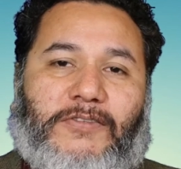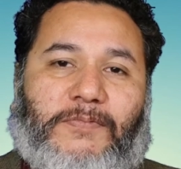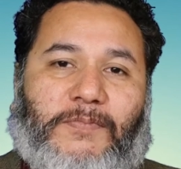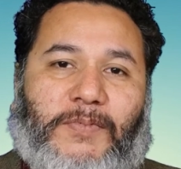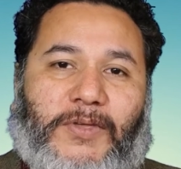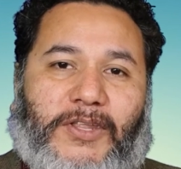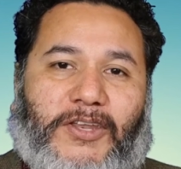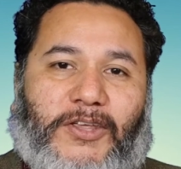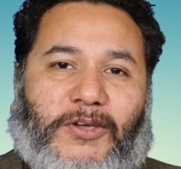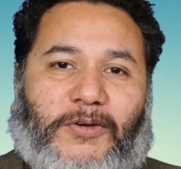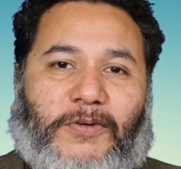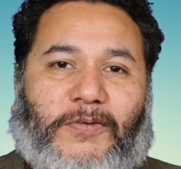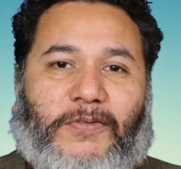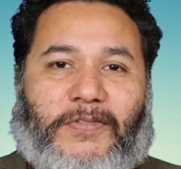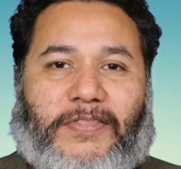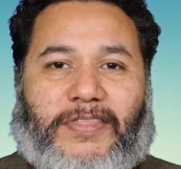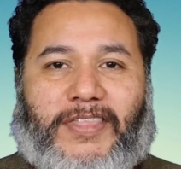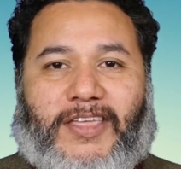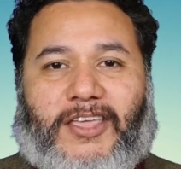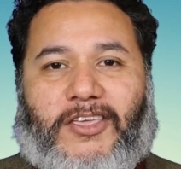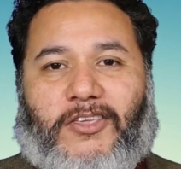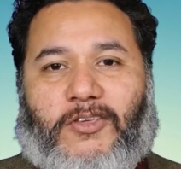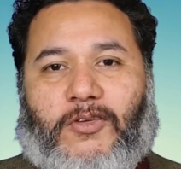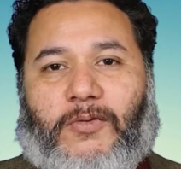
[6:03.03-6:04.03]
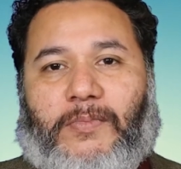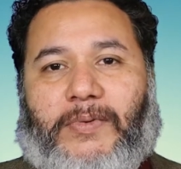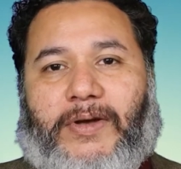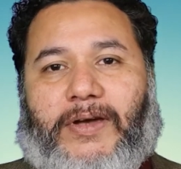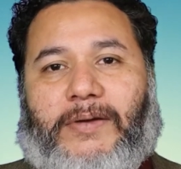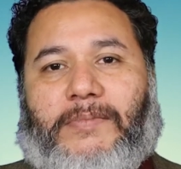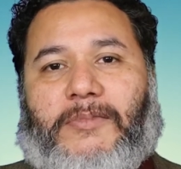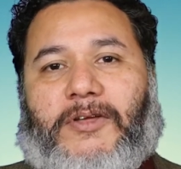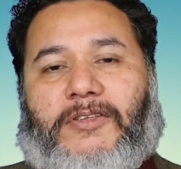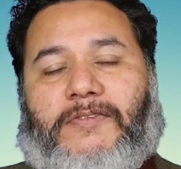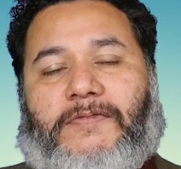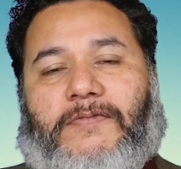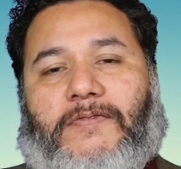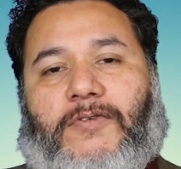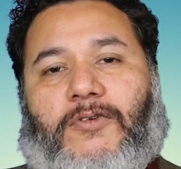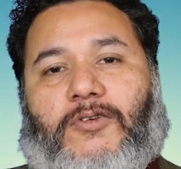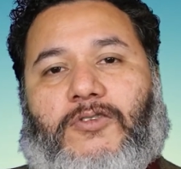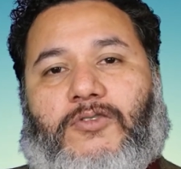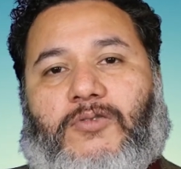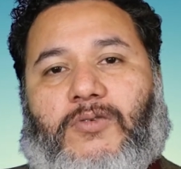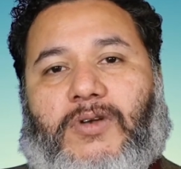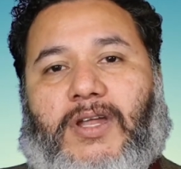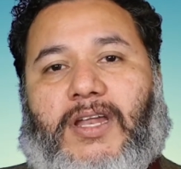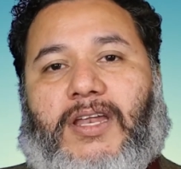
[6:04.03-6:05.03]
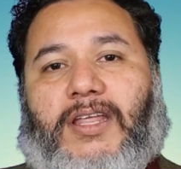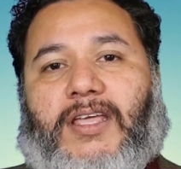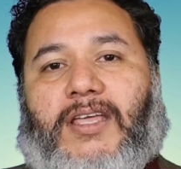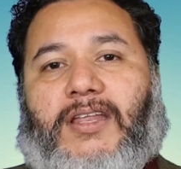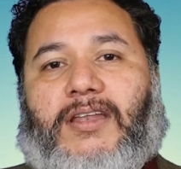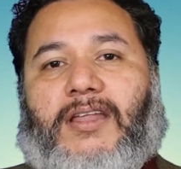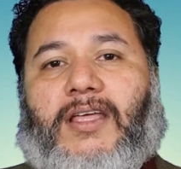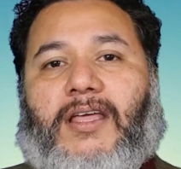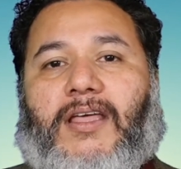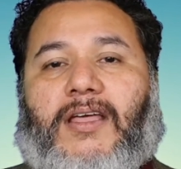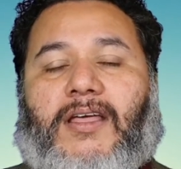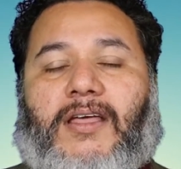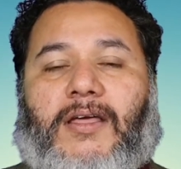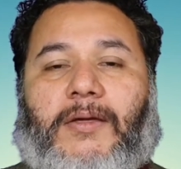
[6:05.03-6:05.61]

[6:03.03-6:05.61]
this video. Thank you very much for tuning in.